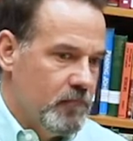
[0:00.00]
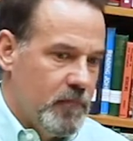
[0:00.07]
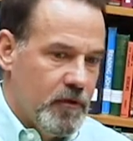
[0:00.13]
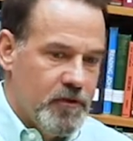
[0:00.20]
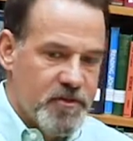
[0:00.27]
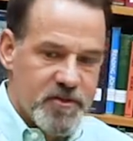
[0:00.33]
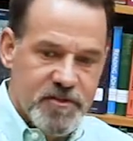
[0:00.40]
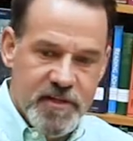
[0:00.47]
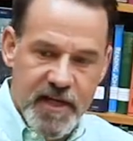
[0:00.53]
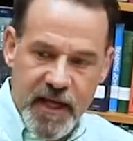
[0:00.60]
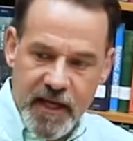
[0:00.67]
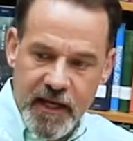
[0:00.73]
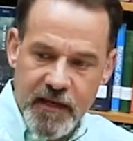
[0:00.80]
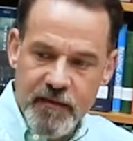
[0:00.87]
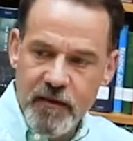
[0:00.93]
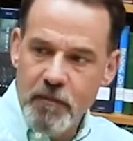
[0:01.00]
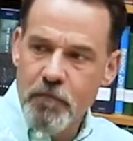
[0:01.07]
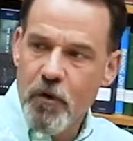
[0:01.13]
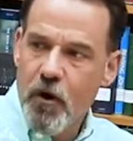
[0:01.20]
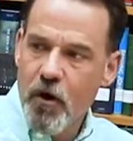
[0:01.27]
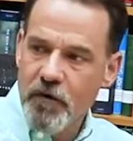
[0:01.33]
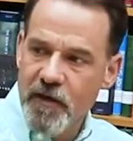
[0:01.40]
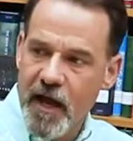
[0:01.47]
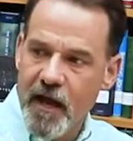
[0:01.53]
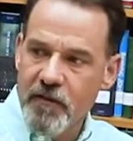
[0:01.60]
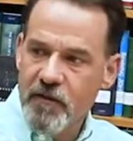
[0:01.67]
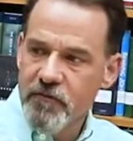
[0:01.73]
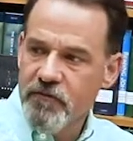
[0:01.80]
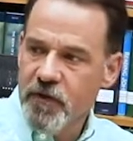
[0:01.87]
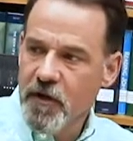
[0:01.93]
Just kicking the ball down the
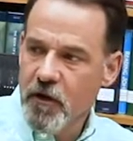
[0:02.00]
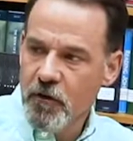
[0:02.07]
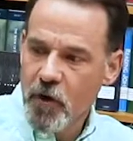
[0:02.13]
field,